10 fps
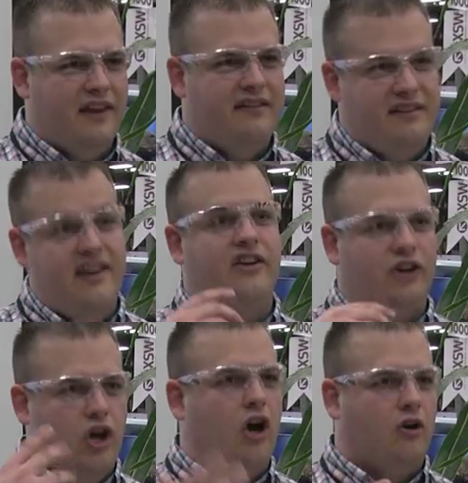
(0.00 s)
that
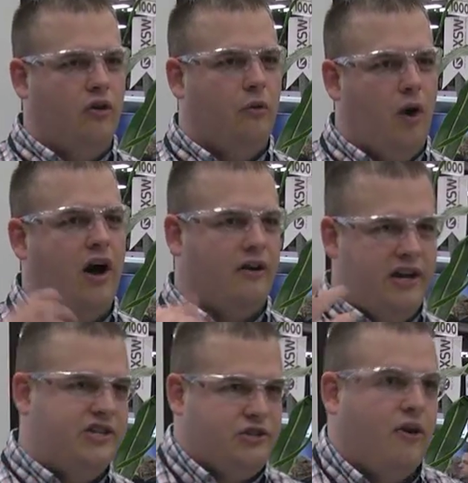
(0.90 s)
didn't gargle the water;
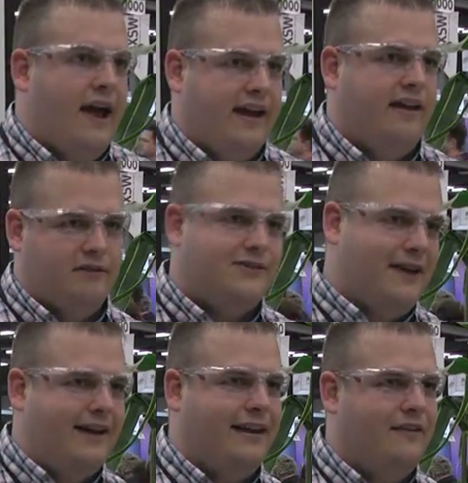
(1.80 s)
he just drank it, so
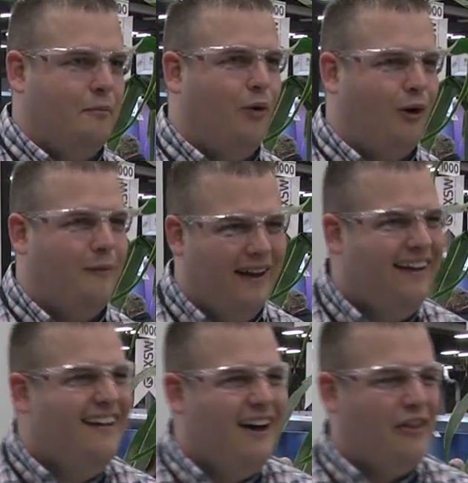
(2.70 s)
I had to get him more. But
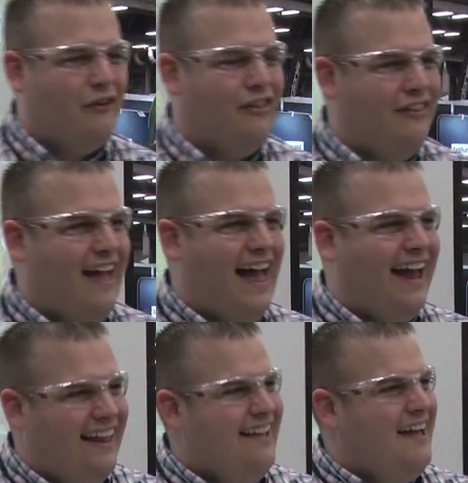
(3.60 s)
other than
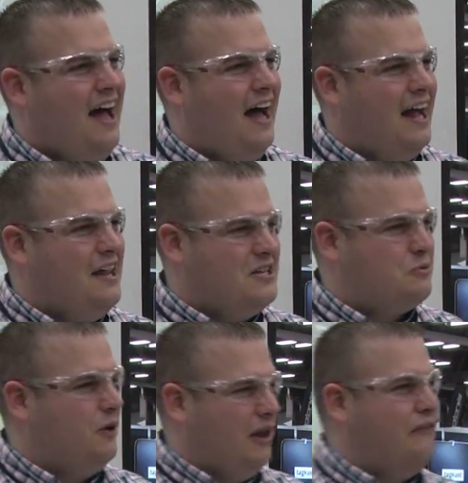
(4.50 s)
that,
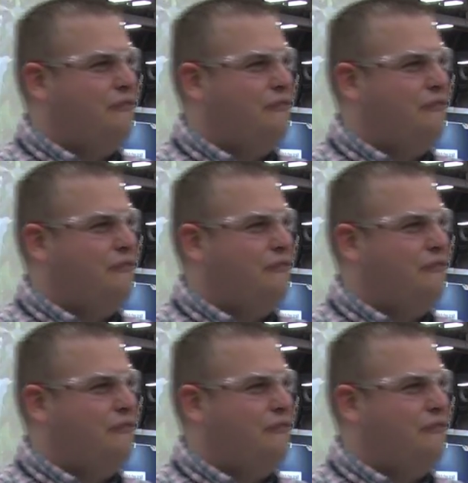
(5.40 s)
it's really